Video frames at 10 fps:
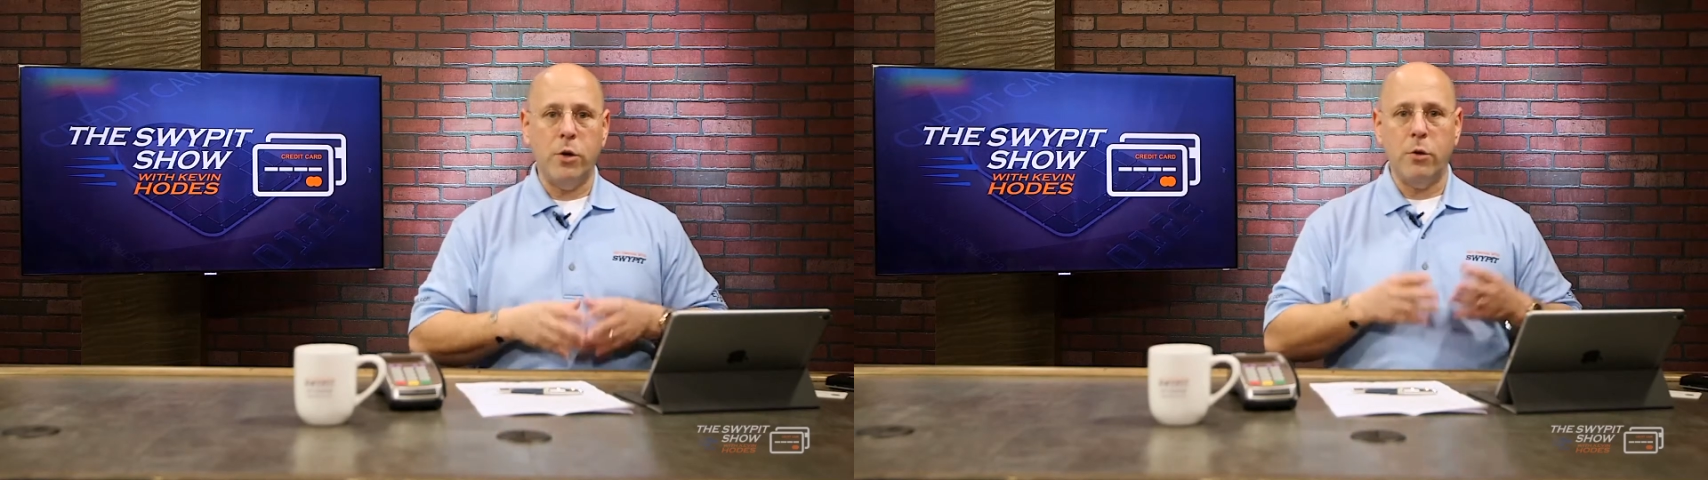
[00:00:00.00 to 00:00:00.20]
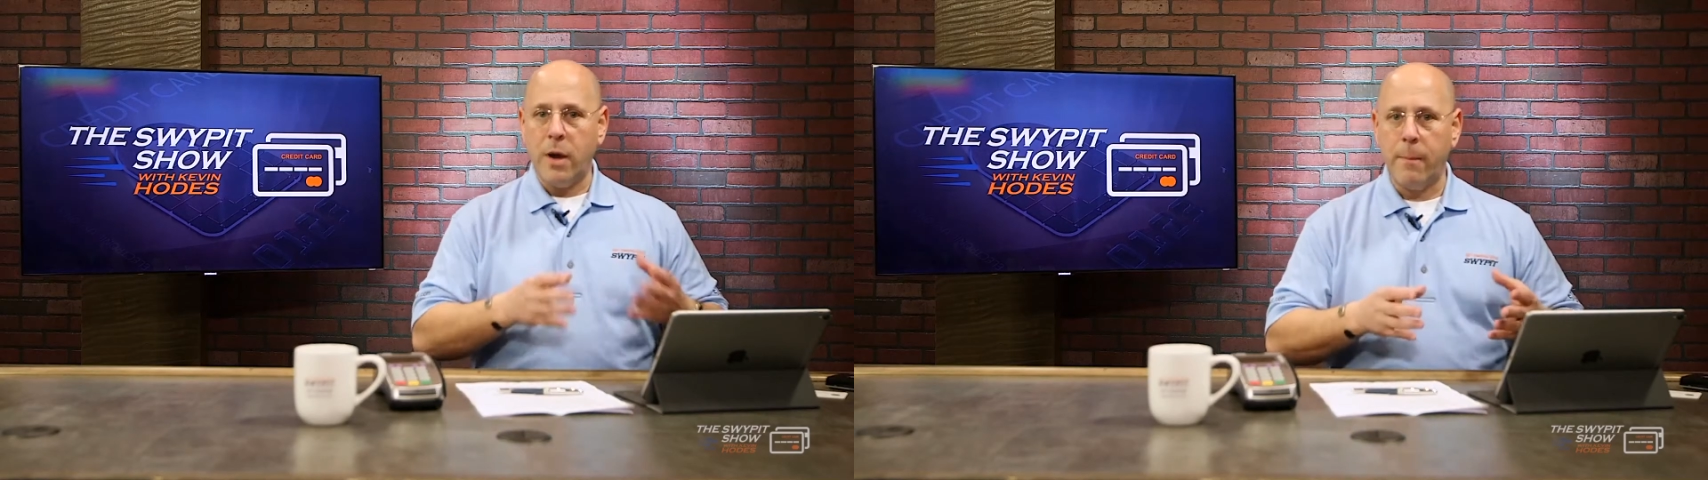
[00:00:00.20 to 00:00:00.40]

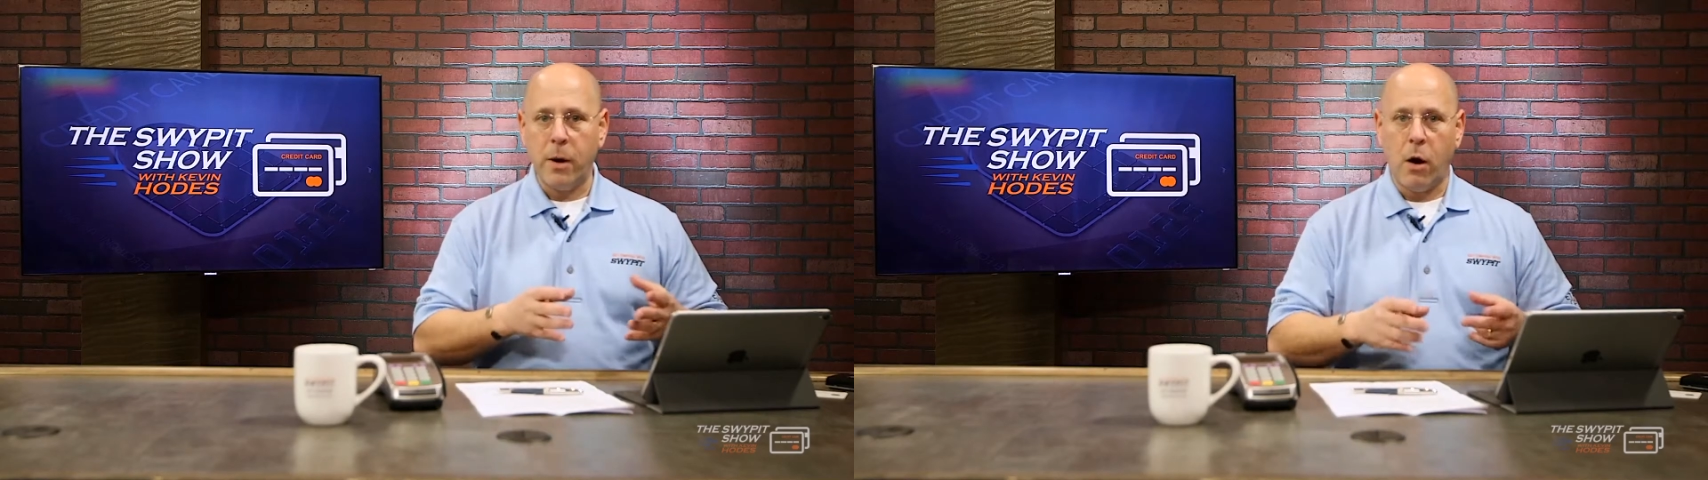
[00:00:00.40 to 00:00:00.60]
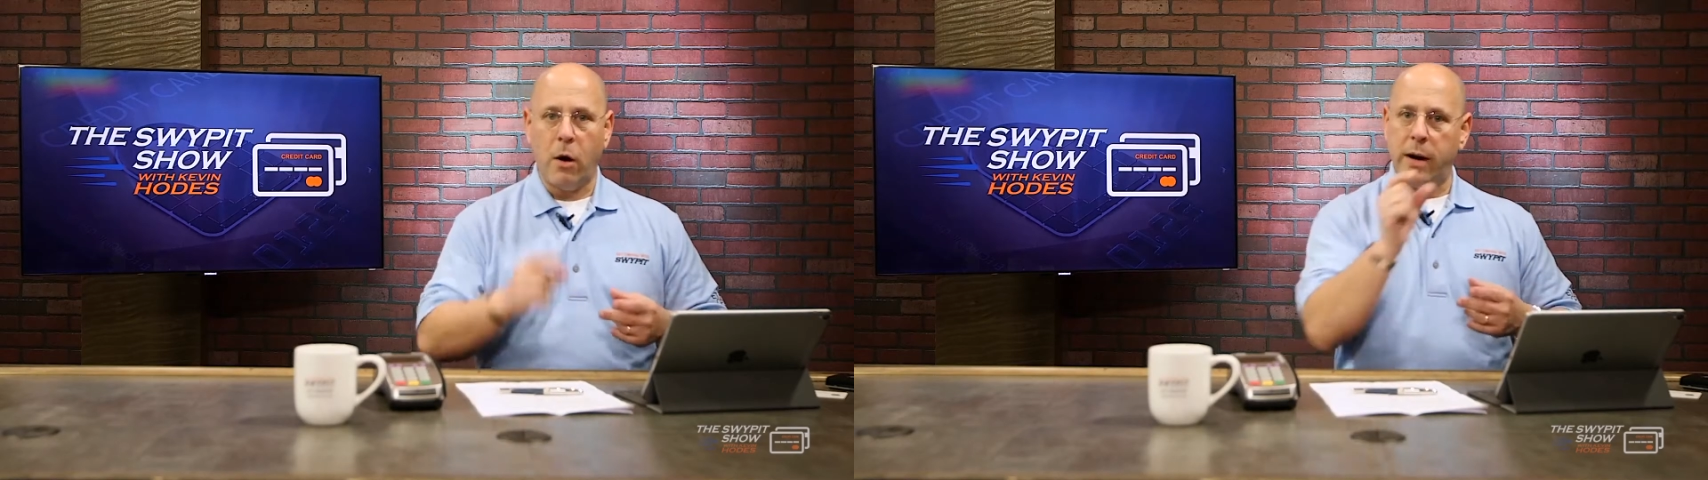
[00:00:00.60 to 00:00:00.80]
your
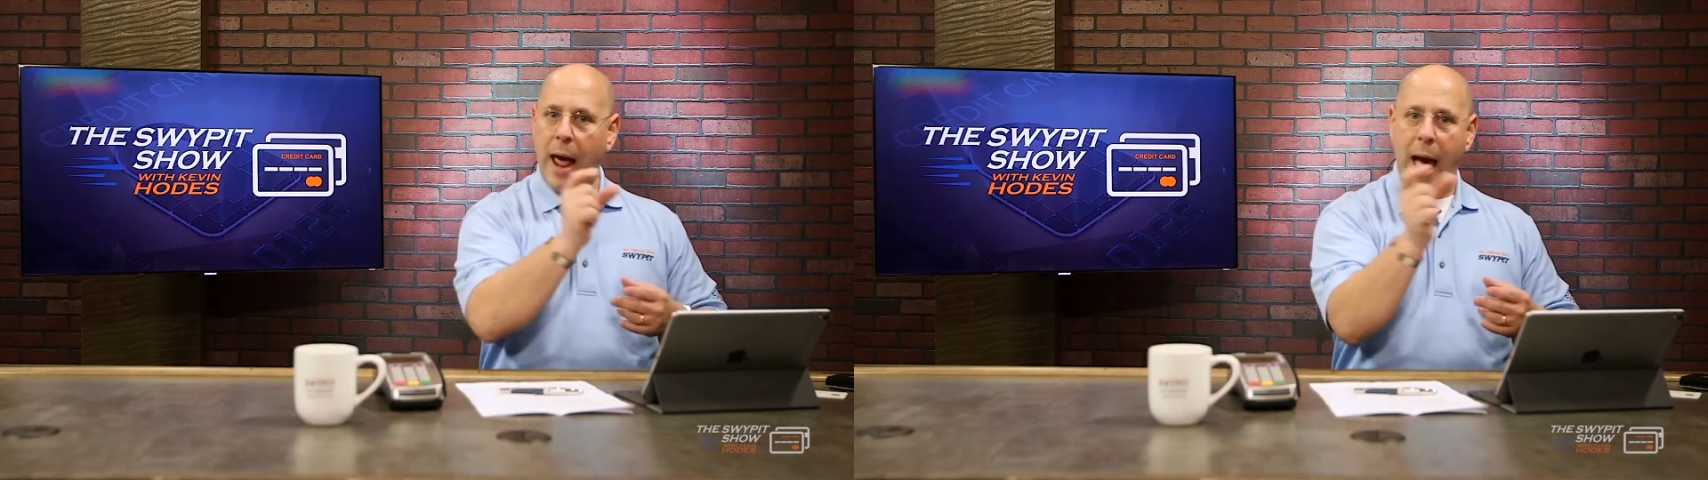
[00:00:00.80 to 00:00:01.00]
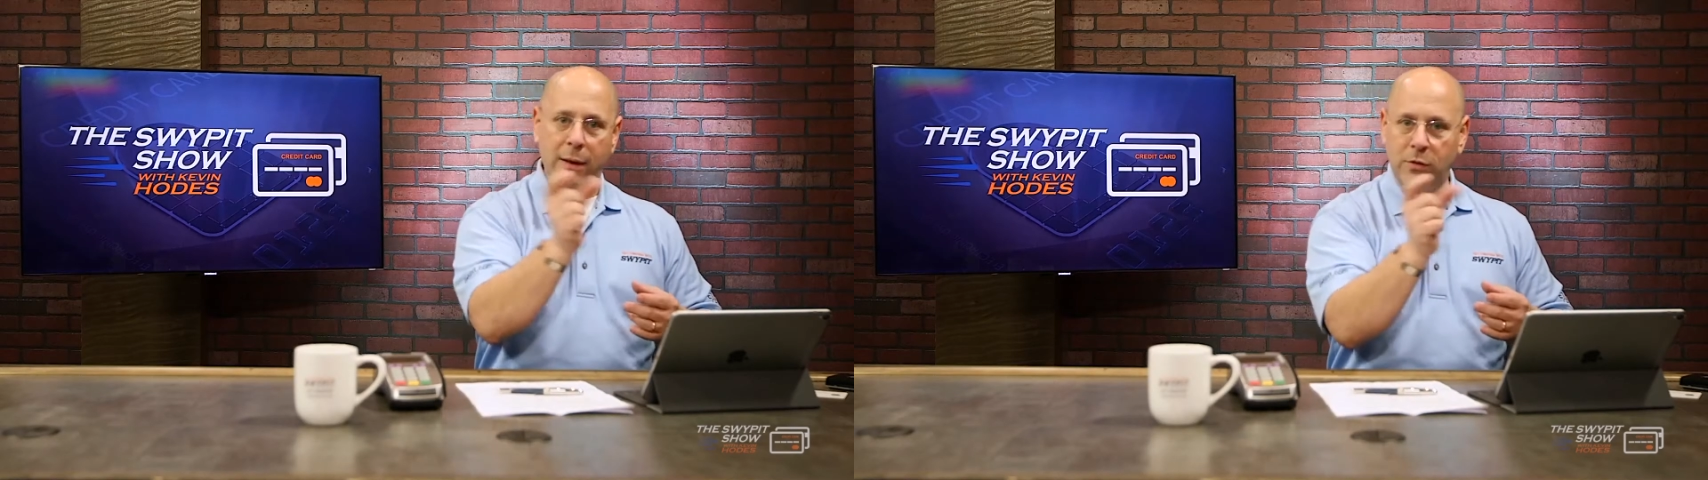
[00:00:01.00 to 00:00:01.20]
debit card, it
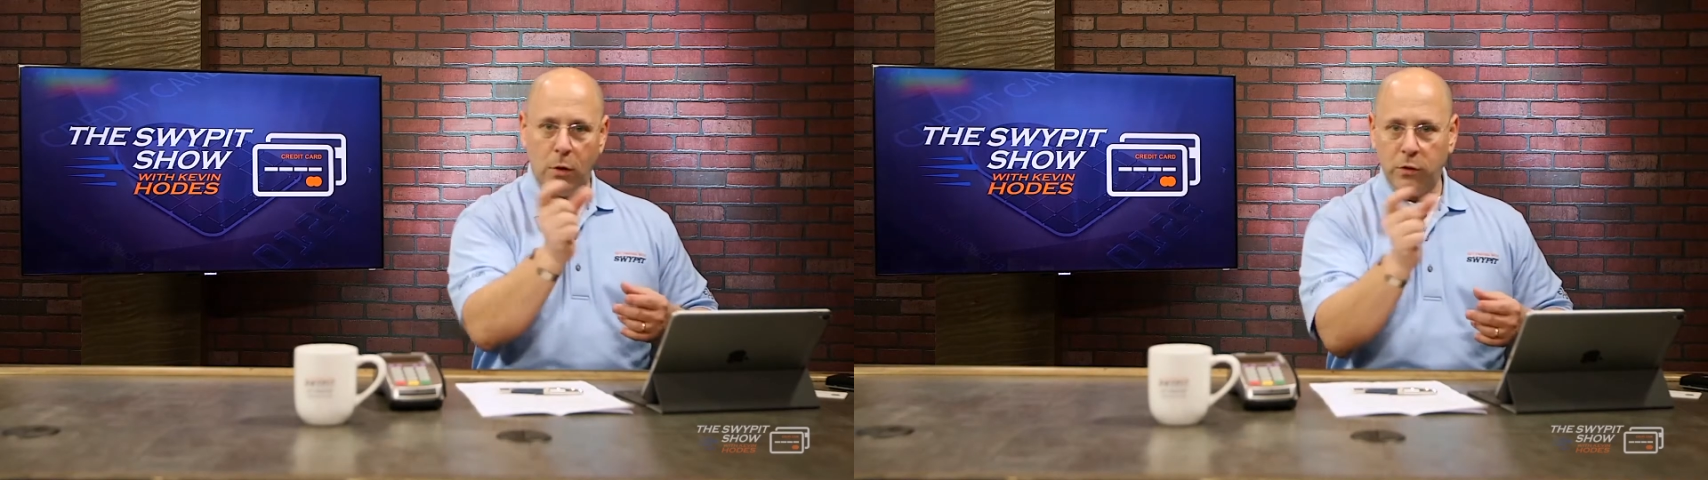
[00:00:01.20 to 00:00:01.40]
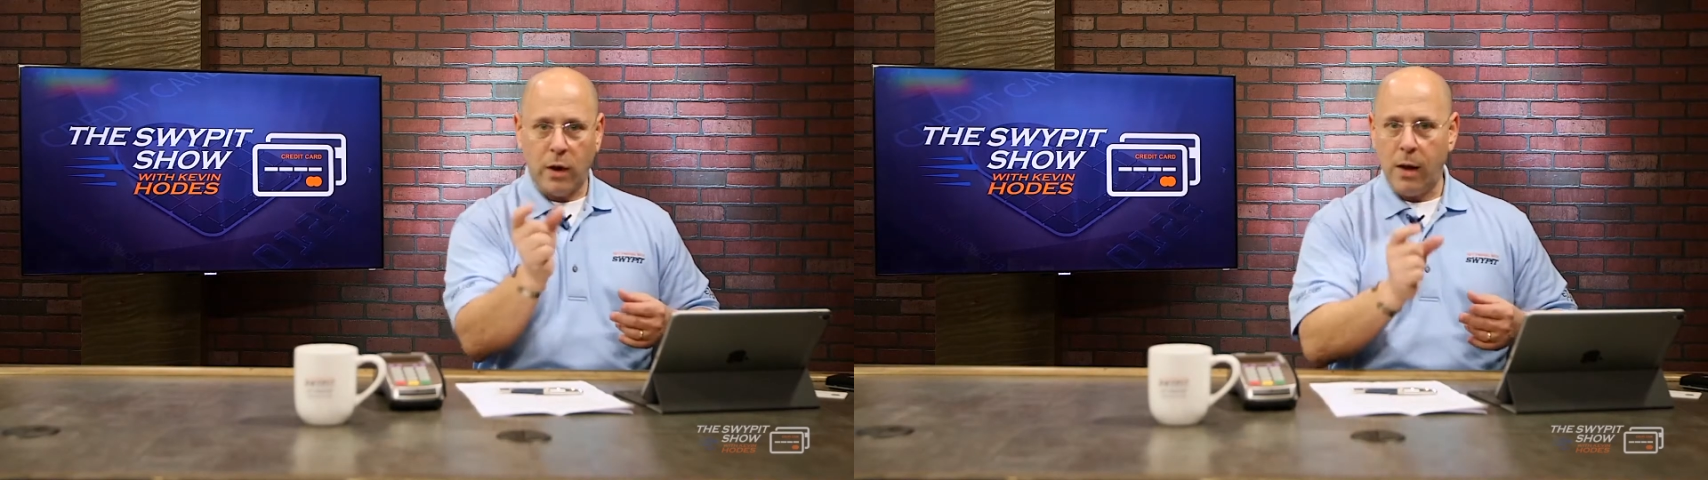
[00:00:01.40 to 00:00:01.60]
has
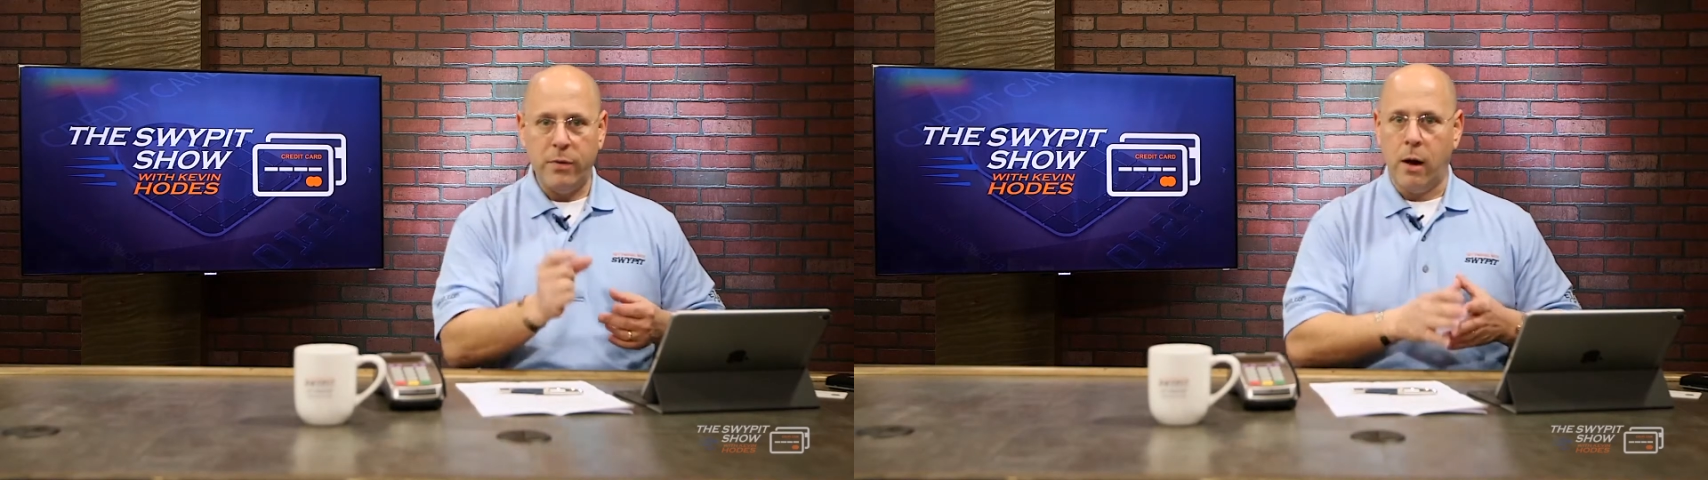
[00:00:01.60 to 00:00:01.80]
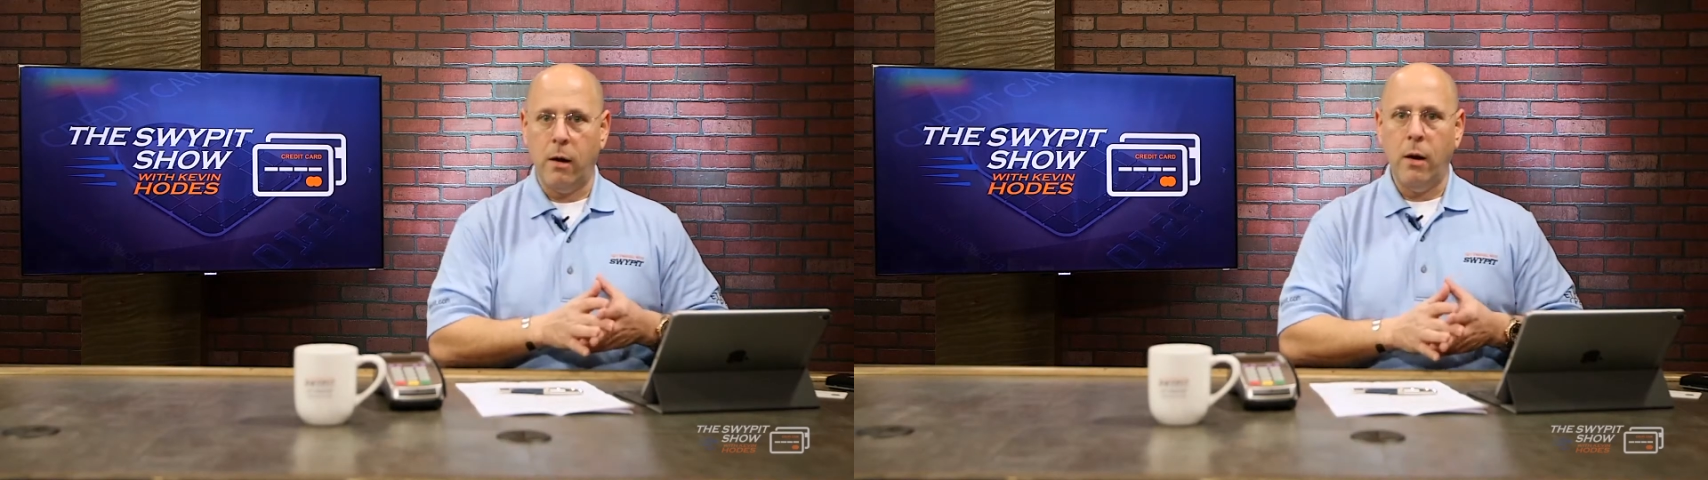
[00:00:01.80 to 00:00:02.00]
those on
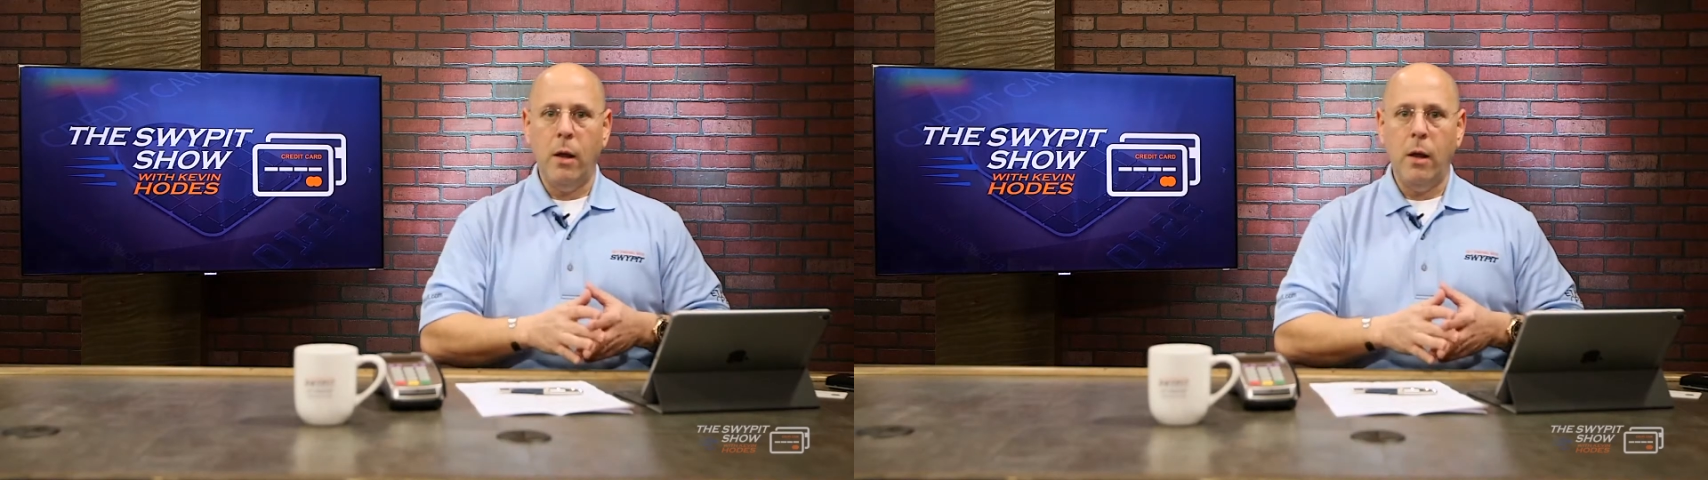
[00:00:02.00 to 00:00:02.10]
there.